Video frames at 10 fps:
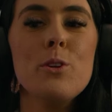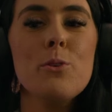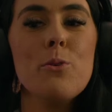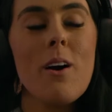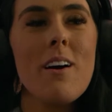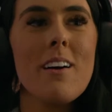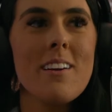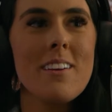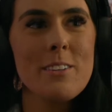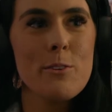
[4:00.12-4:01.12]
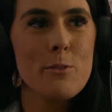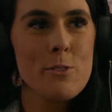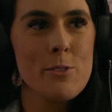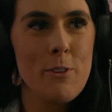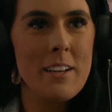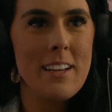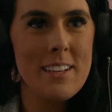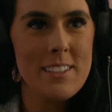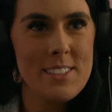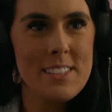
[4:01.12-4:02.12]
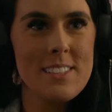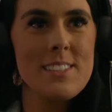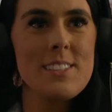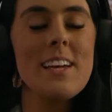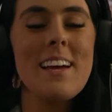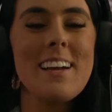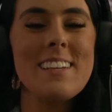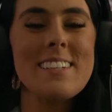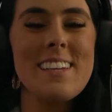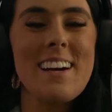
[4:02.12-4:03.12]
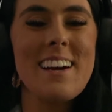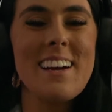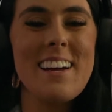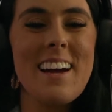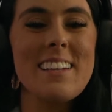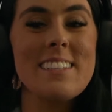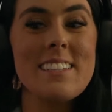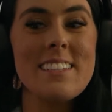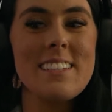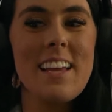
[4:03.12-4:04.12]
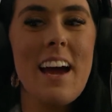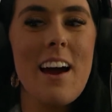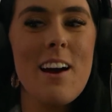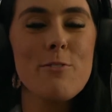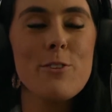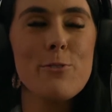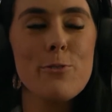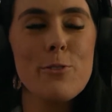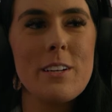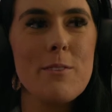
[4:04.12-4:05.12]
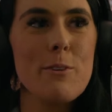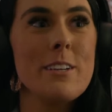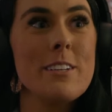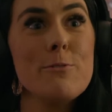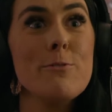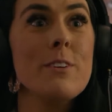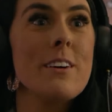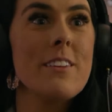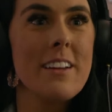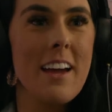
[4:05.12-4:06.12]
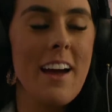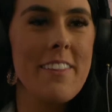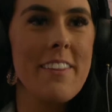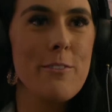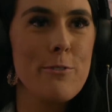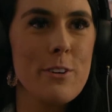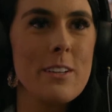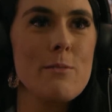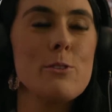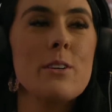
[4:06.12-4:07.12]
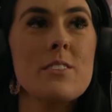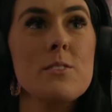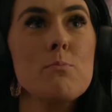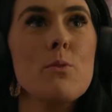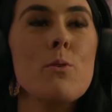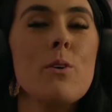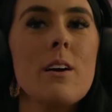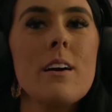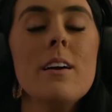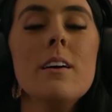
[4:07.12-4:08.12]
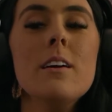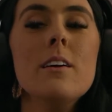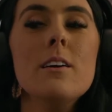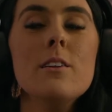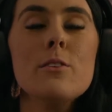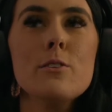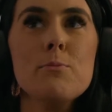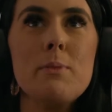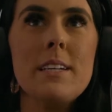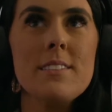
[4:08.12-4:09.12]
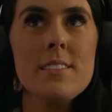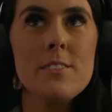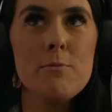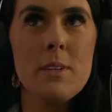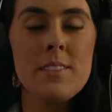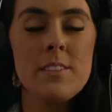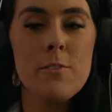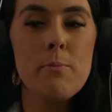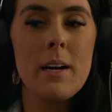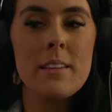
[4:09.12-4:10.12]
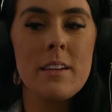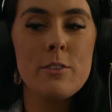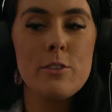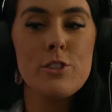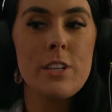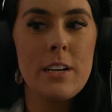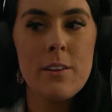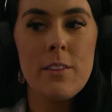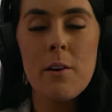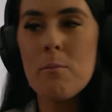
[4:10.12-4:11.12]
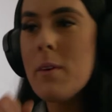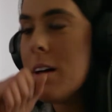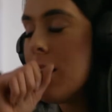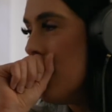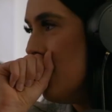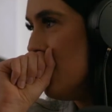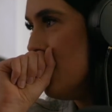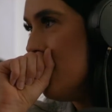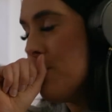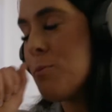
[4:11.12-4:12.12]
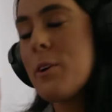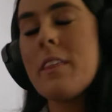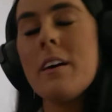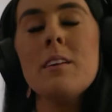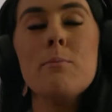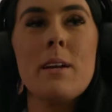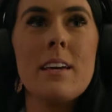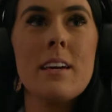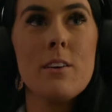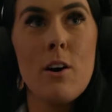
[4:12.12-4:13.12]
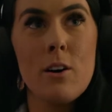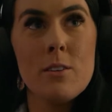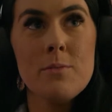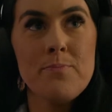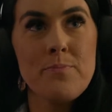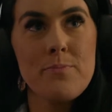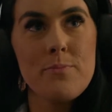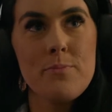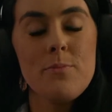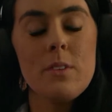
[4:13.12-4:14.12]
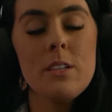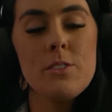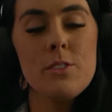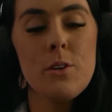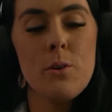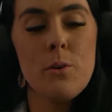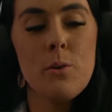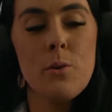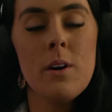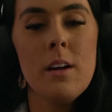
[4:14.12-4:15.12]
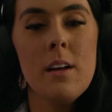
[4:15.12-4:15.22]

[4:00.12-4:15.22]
you are in your own divine essence. And I didn't have the freedom, or I didn't feel that I had that freedom to explore those pieces of myself back then or share them with anybody at all. So